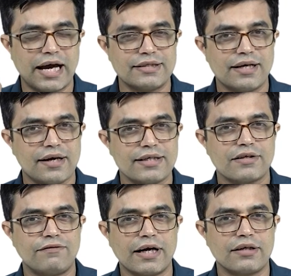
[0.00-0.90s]
as a
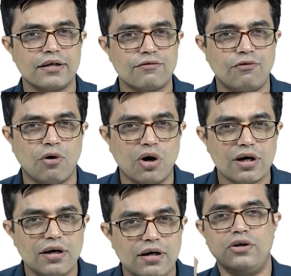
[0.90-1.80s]
risk factor
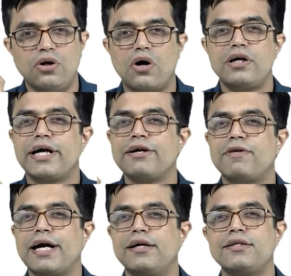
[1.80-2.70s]
for
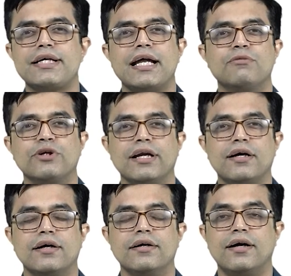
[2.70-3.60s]
non-typhoidal
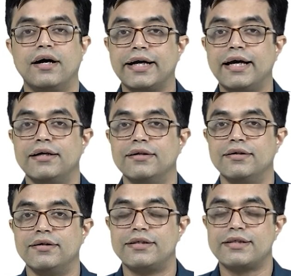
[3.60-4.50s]
salmonella. Again,
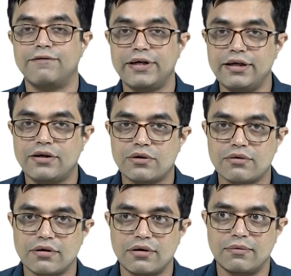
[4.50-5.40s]
it's a very
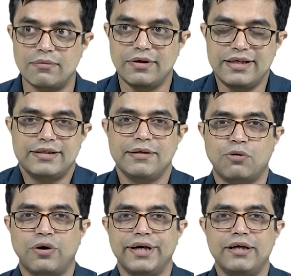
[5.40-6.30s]
easy
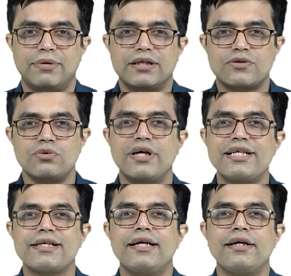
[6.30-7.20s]
point, but
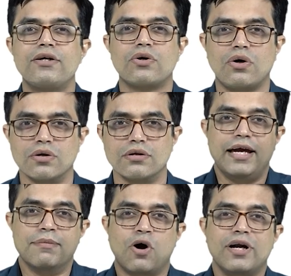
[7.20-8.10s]
students get it wrong.
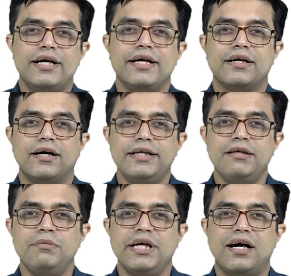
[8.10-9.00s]
Hemolytic
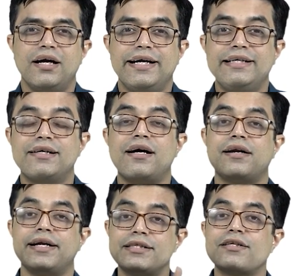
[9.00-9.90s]
anemia is a
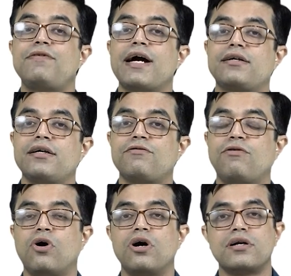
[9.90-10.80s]
risk factor
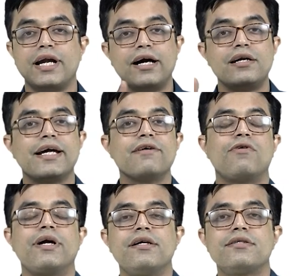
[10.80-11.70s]
for
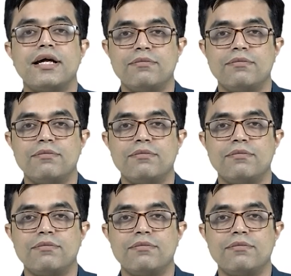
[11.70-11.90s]
non-typhoidal